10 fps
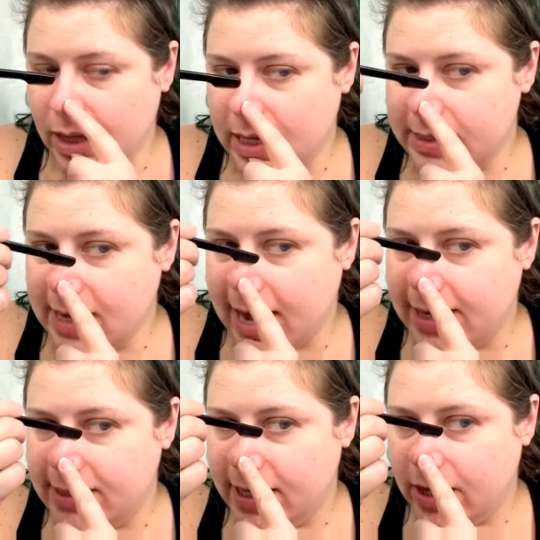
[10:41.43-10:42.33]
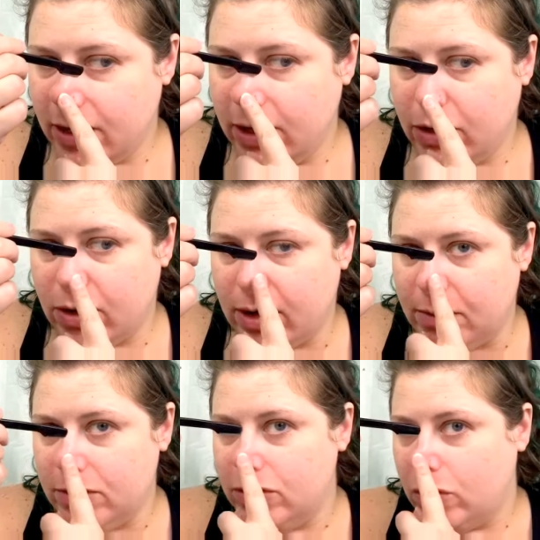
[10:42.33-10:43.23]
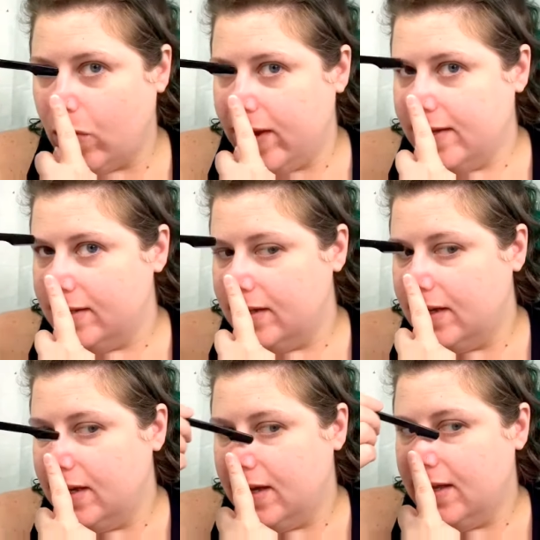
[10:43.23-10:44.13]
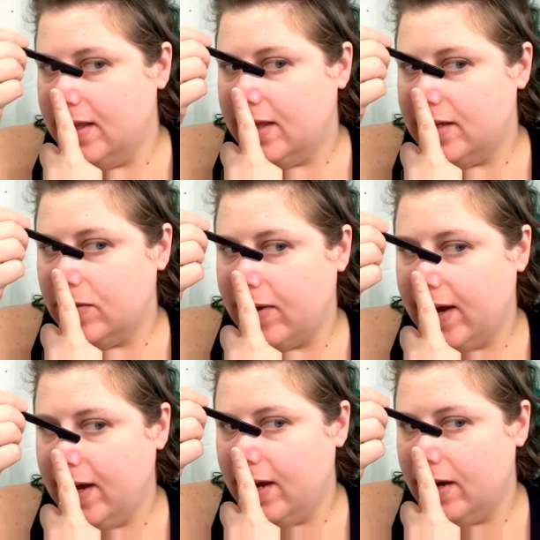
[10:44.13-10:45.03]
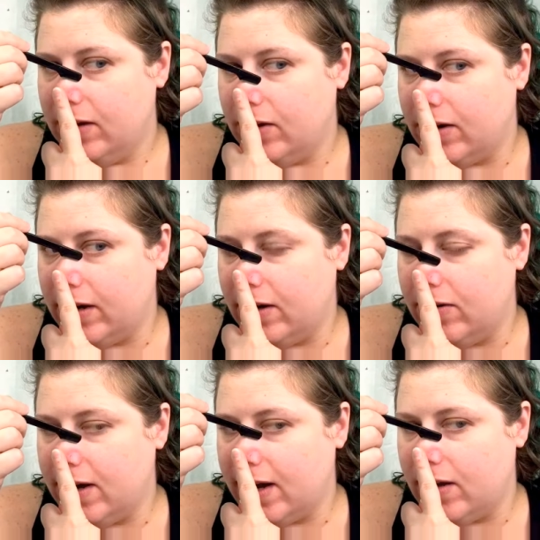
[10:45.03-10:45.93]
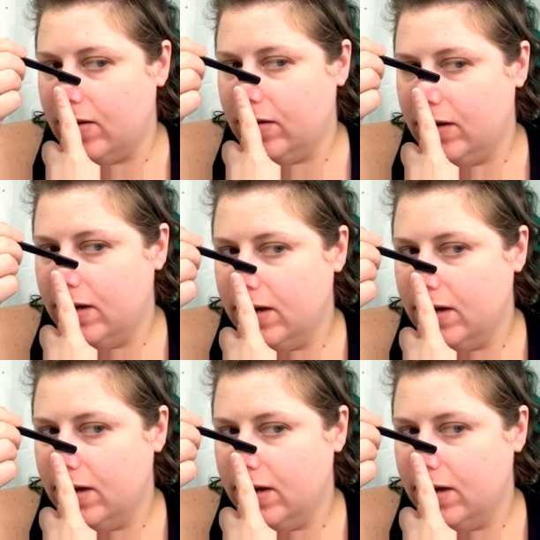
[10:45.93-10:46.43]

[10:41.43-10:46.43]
The sides here, you're going to twist this way and you're going to go down.